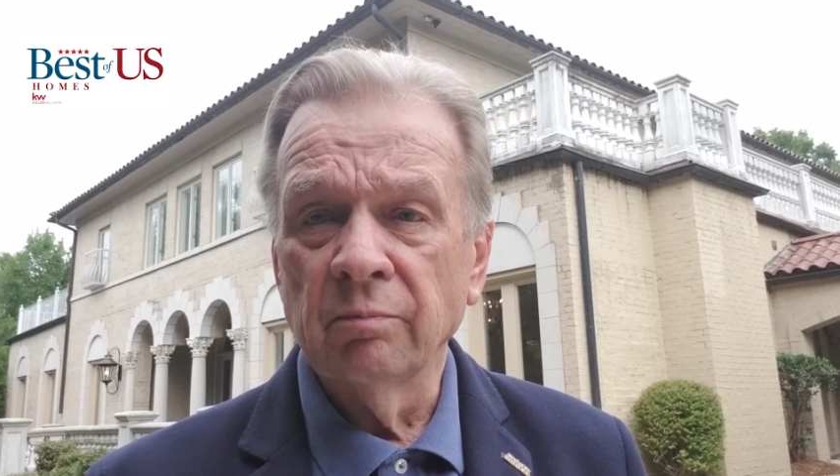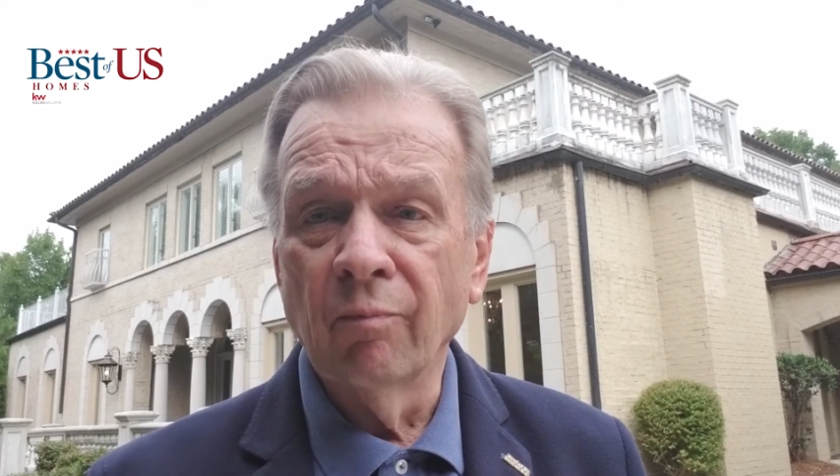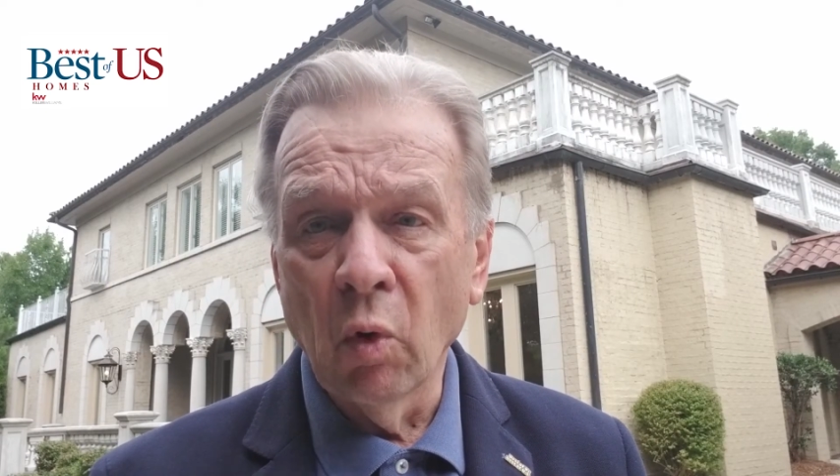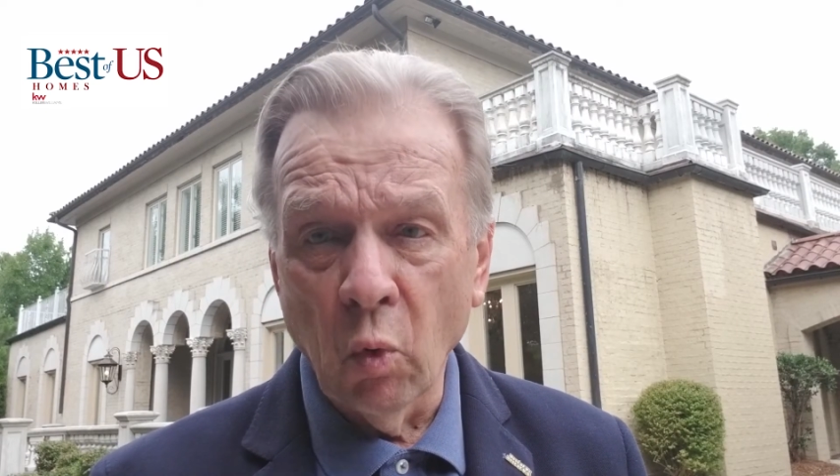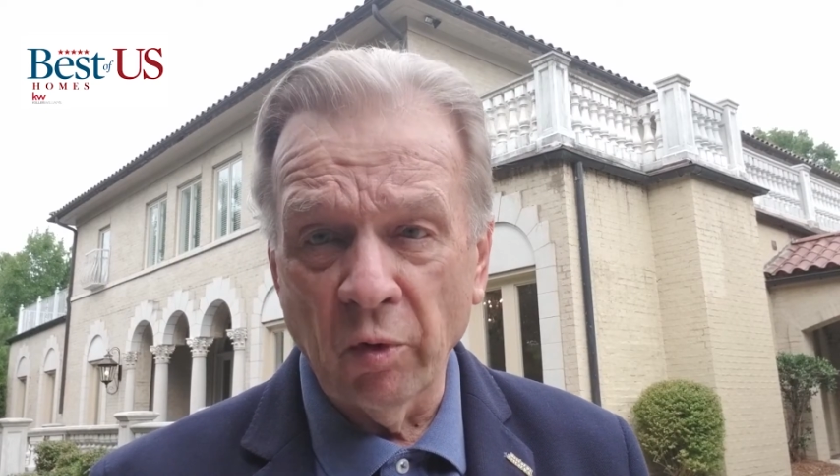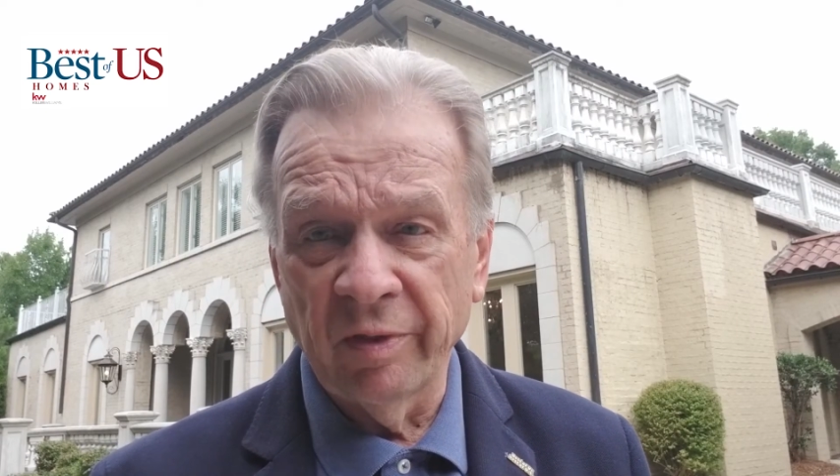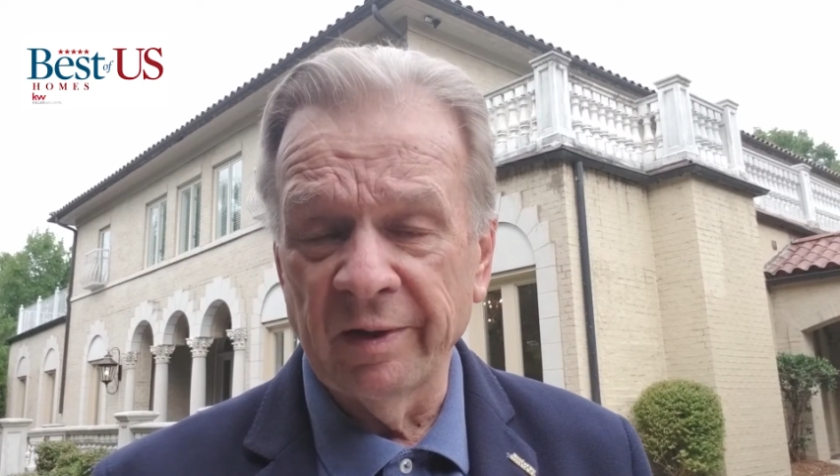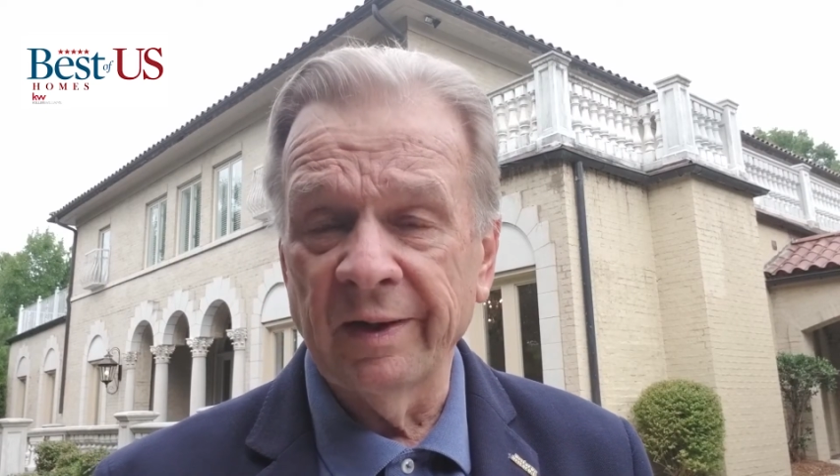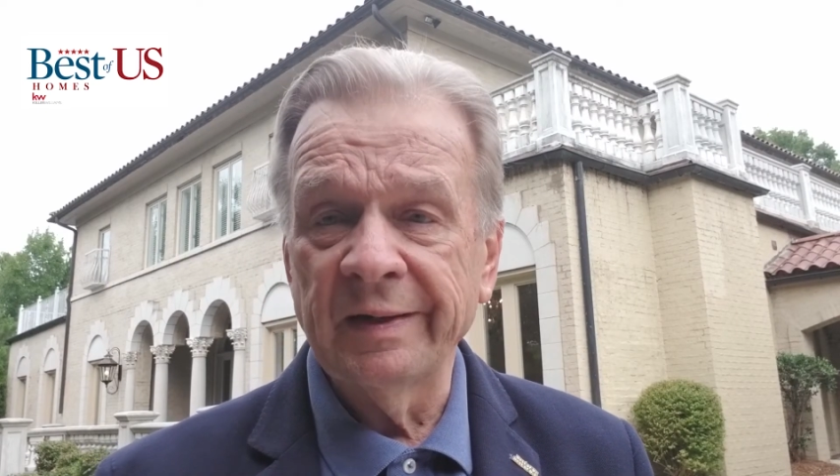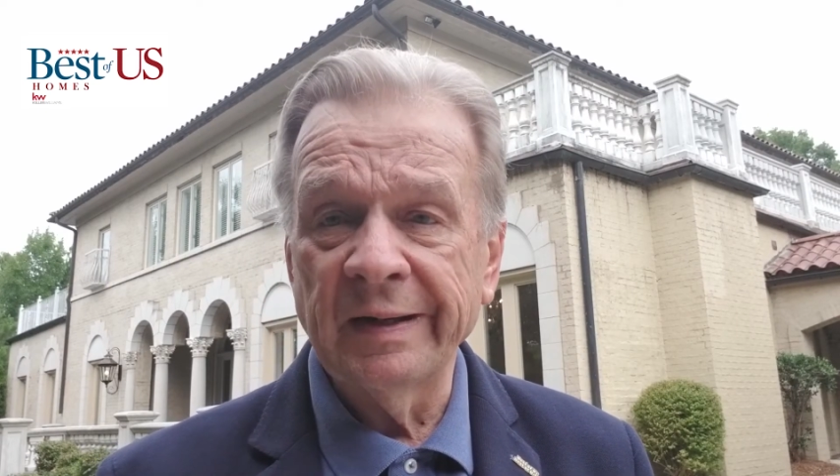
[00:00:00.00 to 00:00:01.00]
more
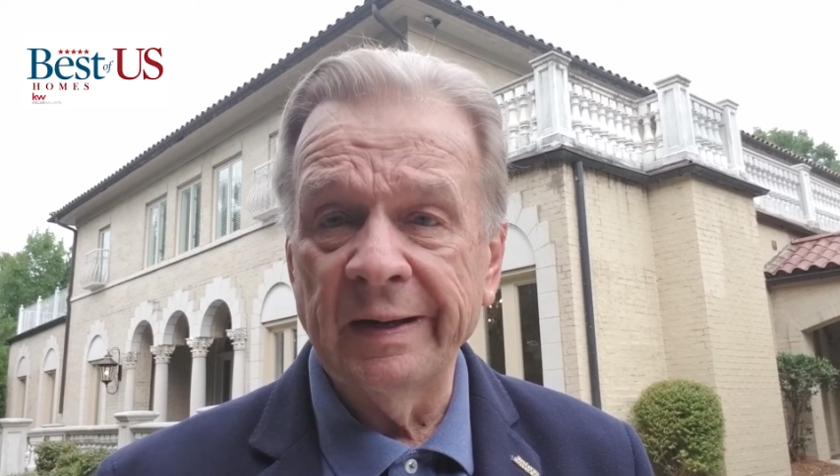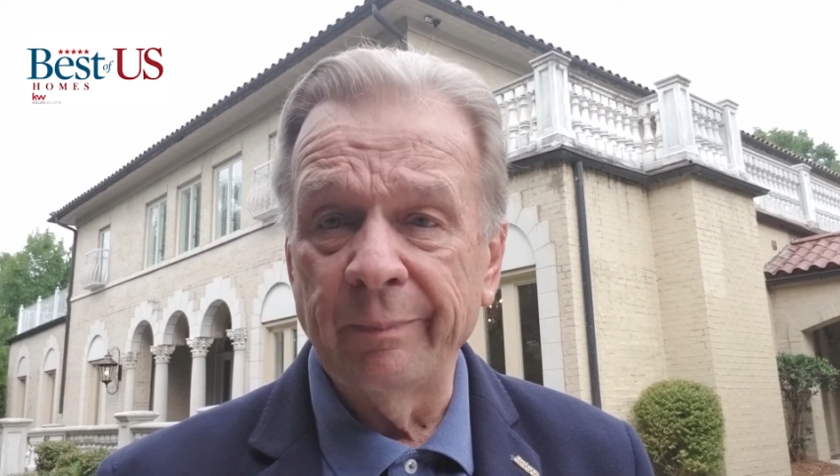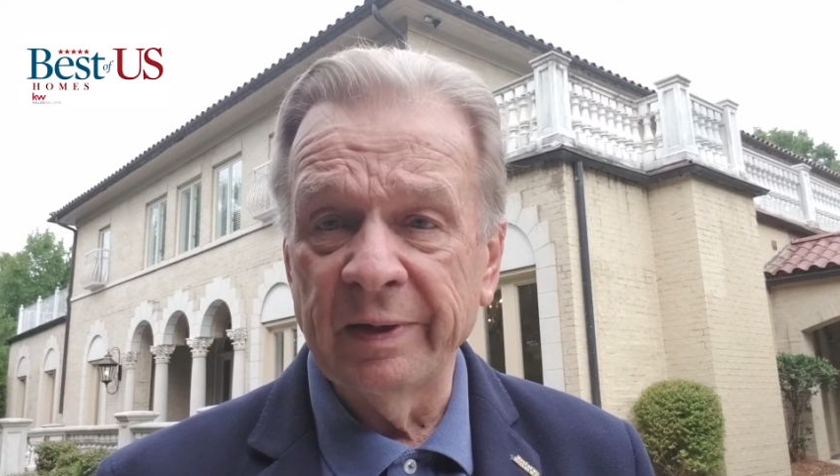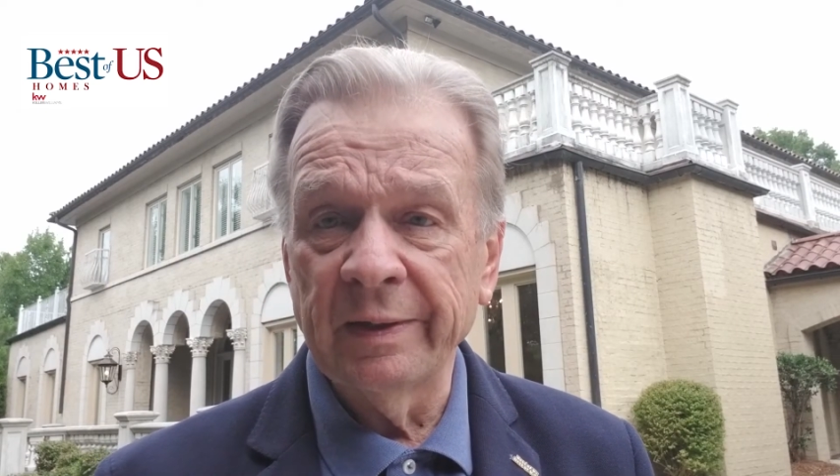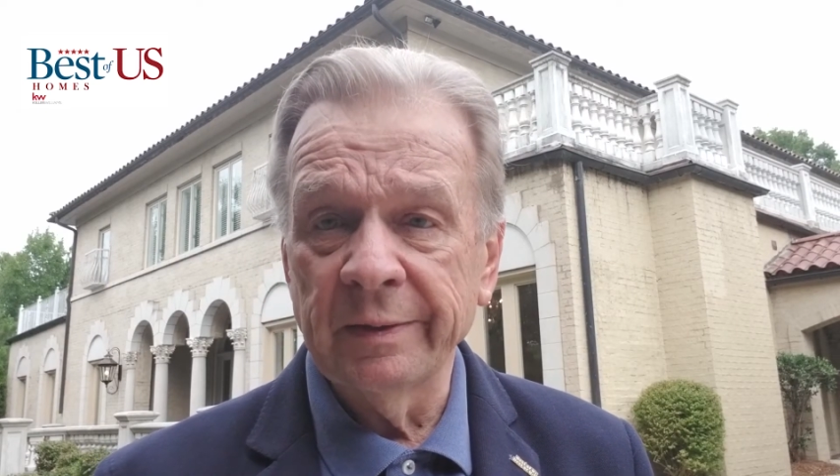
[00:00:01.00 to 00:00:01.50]
than I type in it.